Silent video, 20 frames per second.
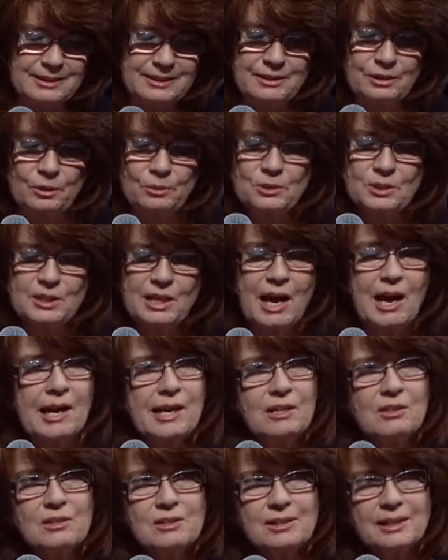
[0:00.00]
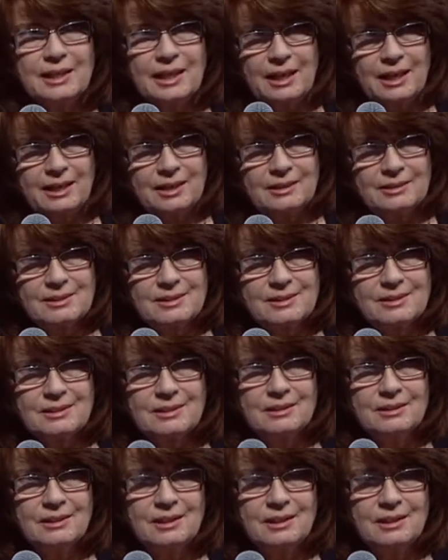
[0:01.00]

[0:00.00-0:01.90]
Those iron gates